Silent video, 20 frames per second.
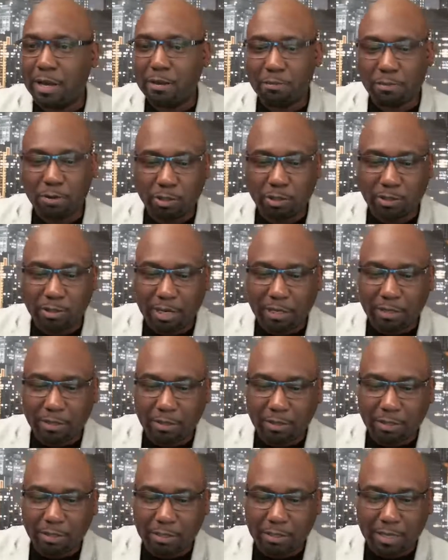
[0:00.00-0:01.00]
Push that
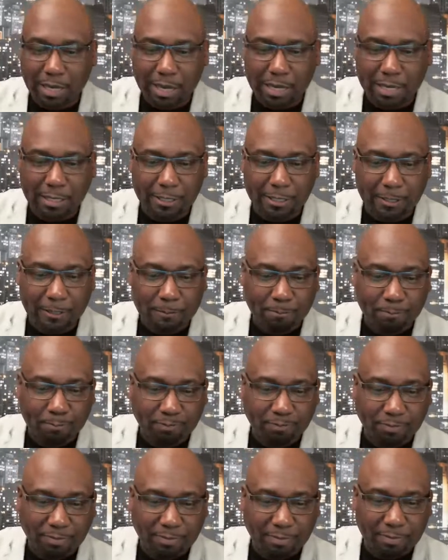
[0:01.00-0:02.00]
to the stage
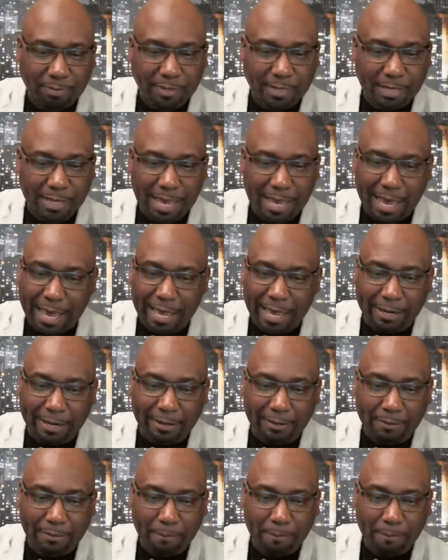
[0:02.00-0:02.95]
and